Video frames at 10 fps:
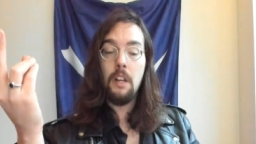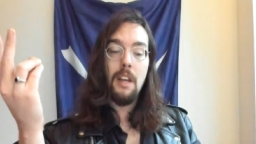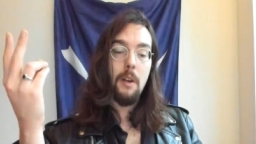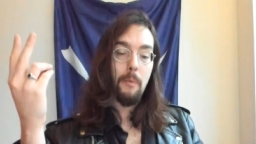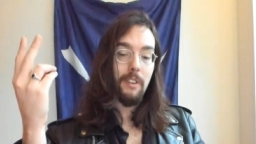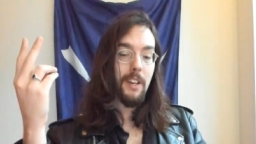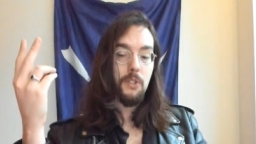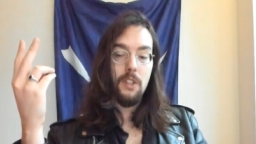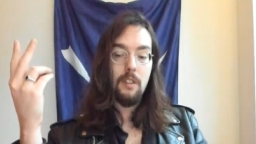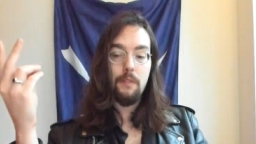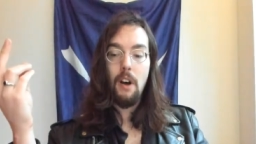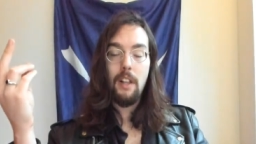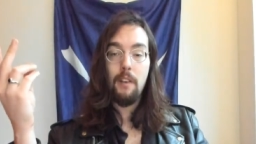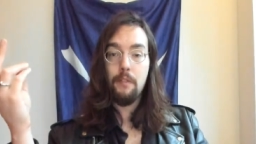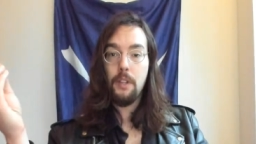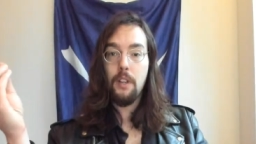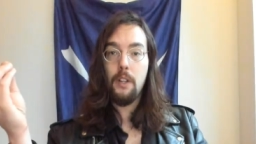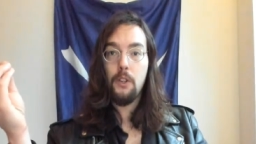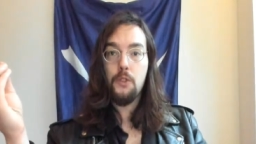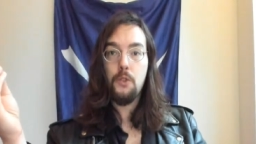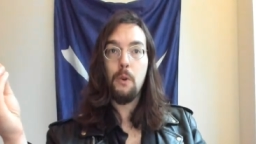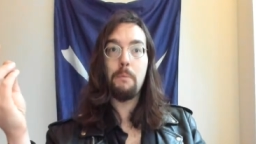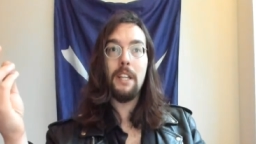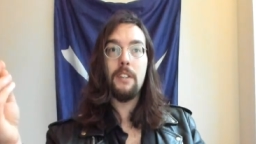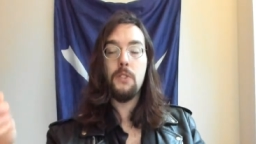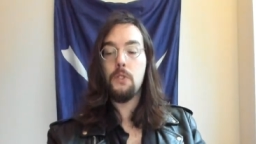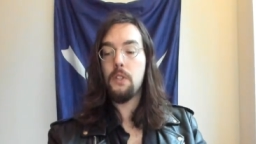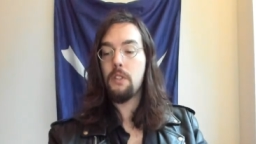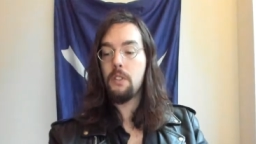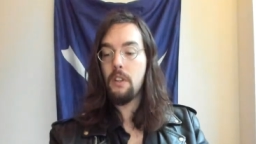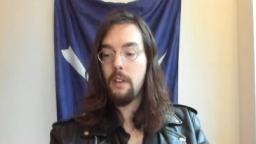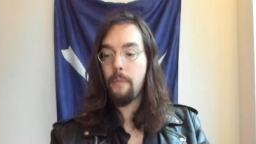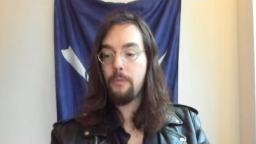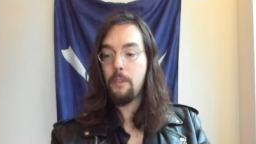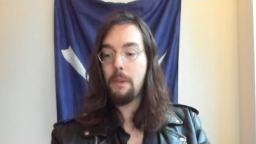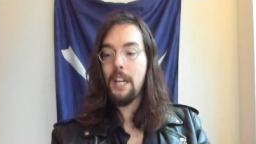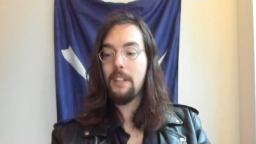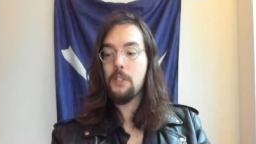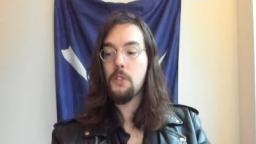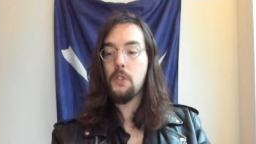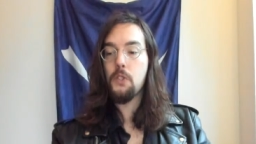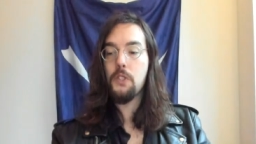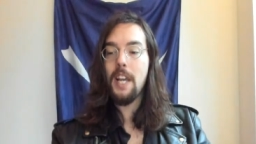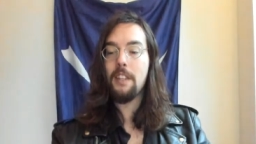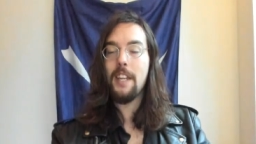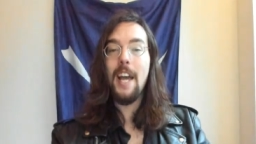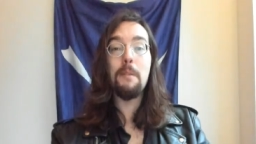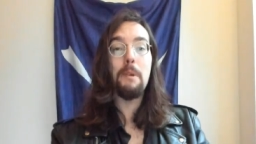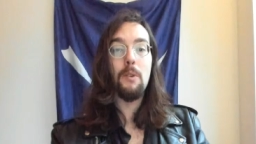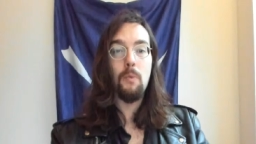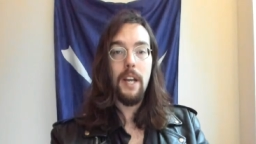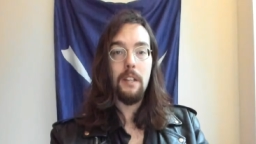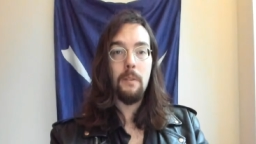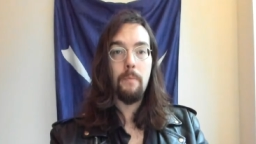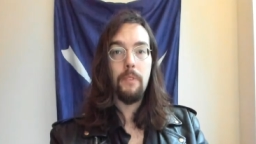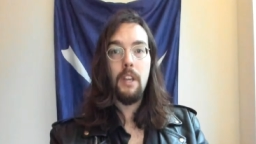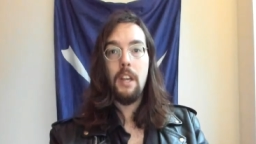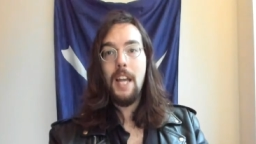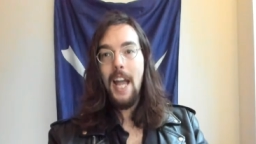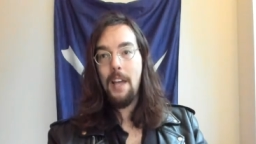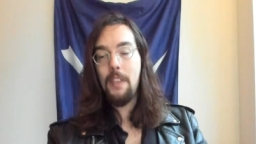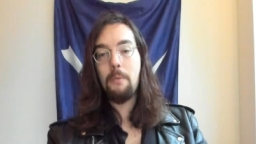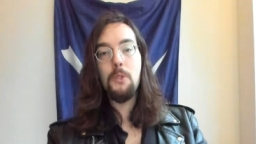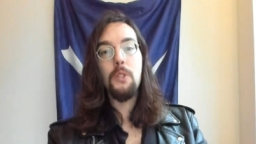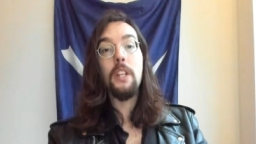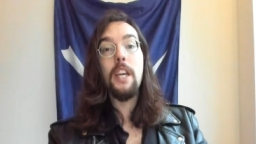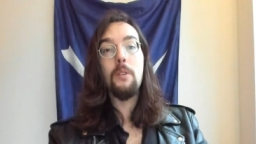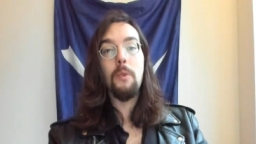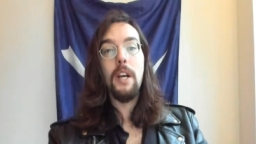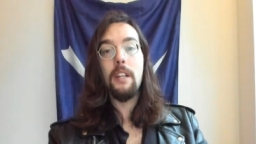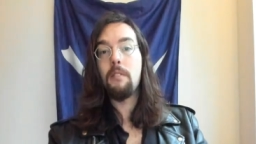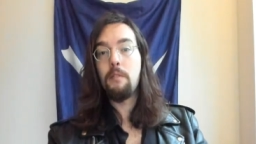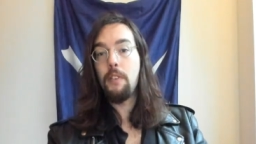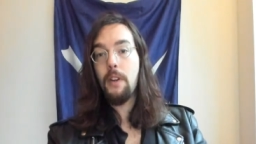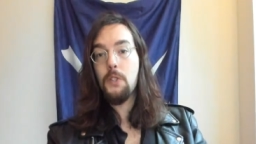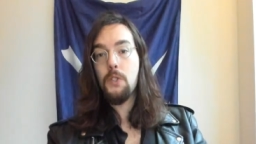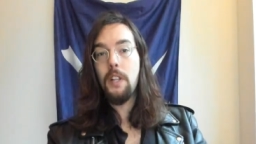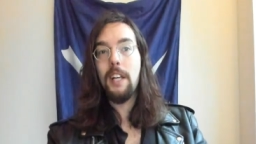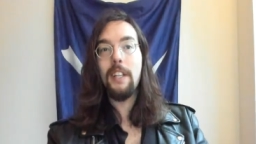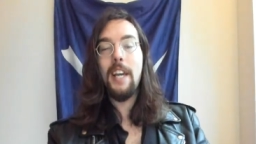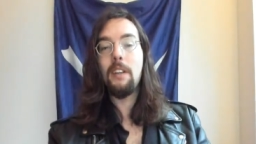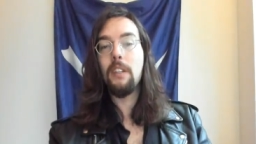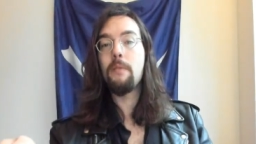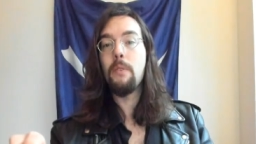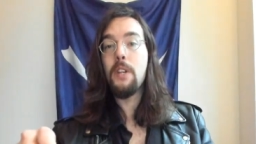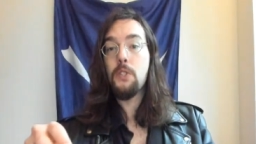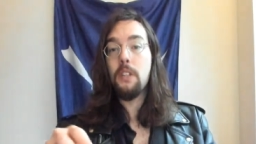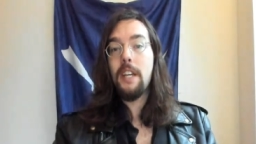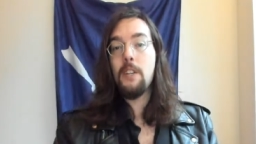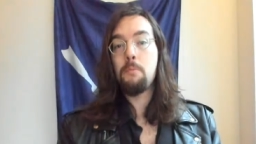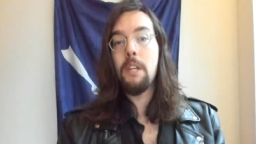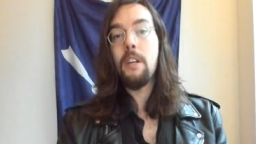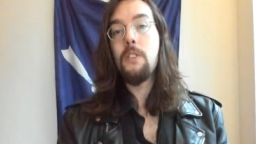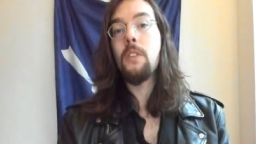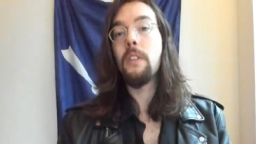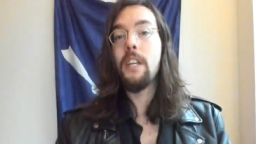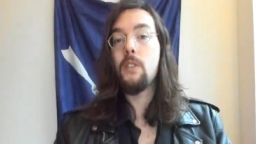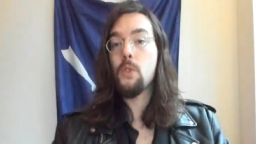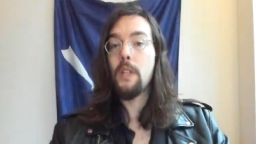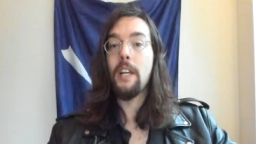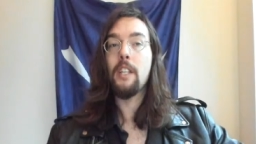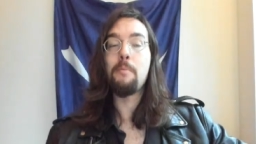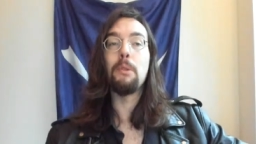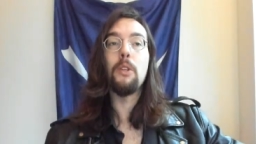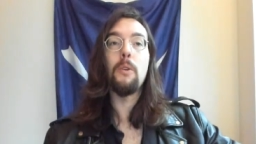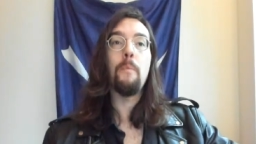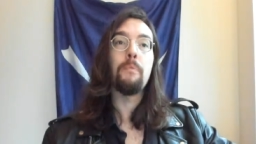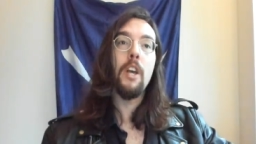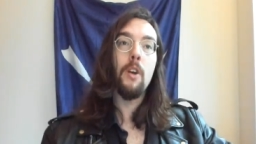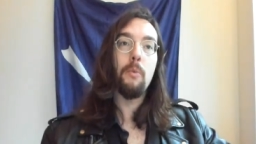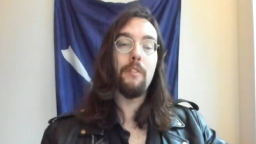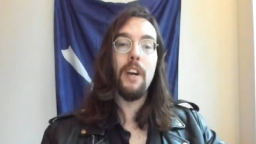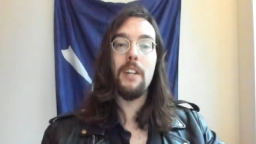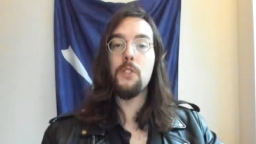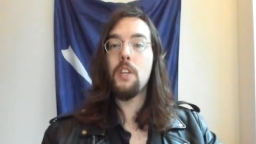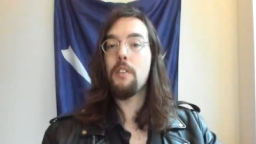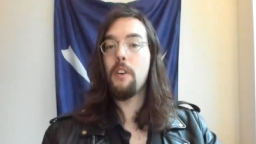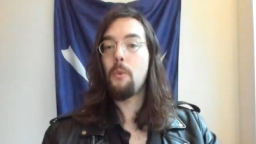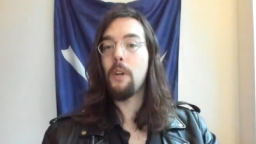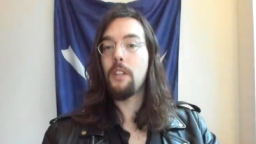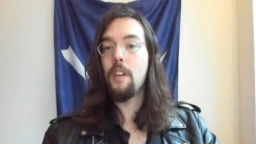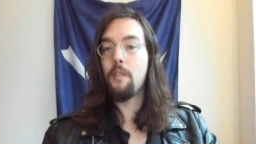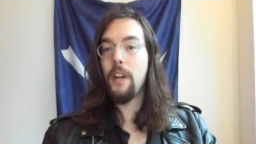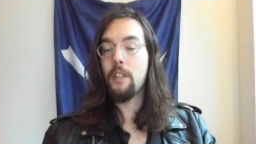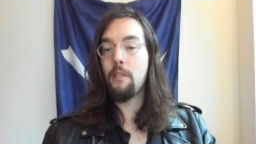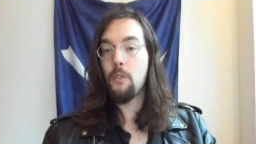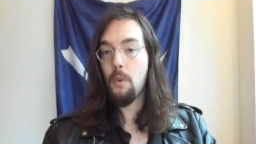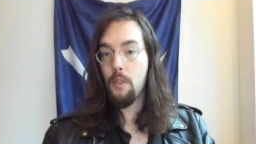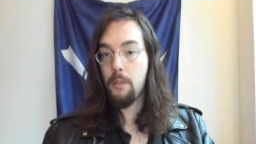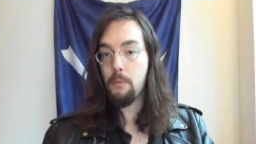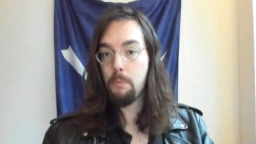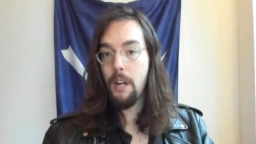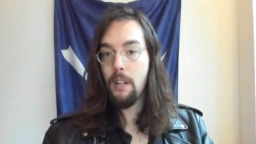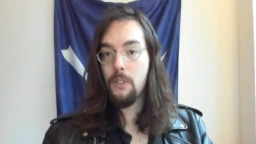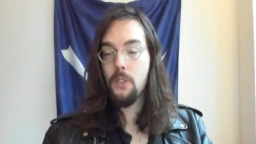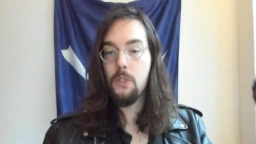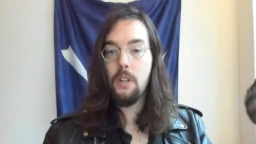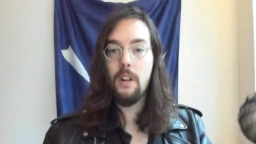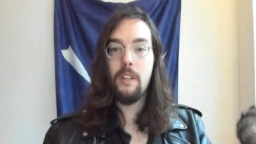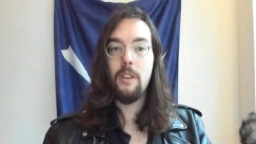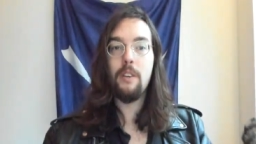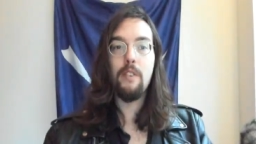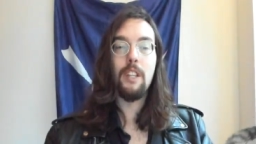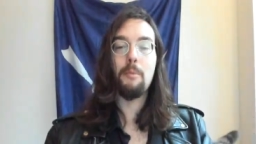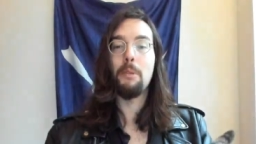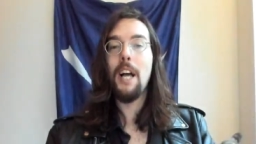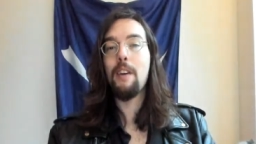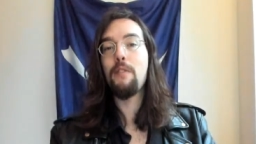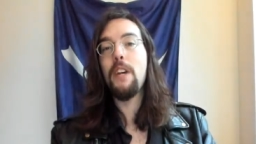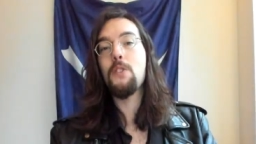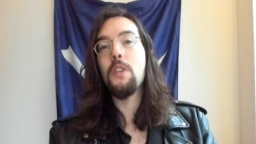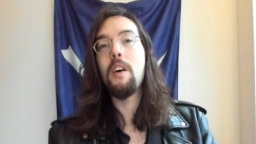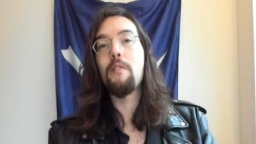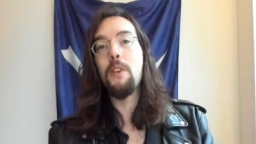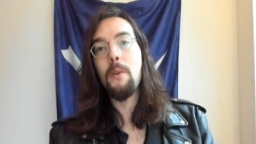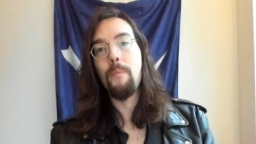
we got to see the fallout from the gun control debate. This is a uh, debate. This is a state that had been red and then was lean red very slightly and recently has begun to lean slightly blue. We've got to see, though, what the effect of Northam's policies are. You know, you've got the blackface governor